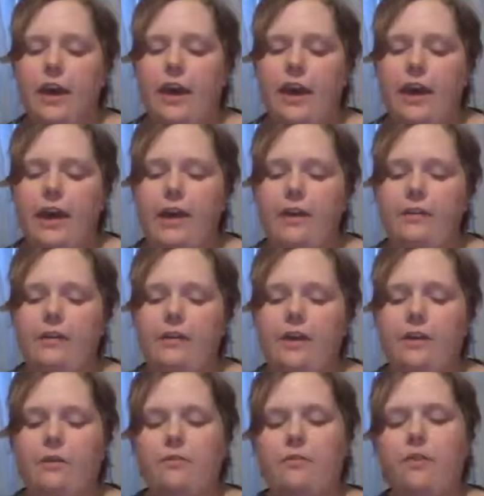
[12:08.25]
And then I
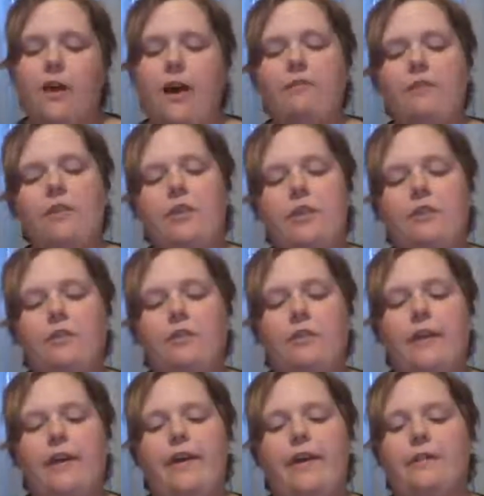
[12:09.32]
also have in here
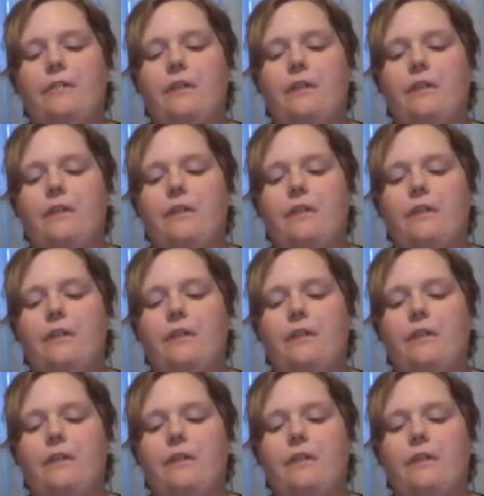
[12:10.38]
like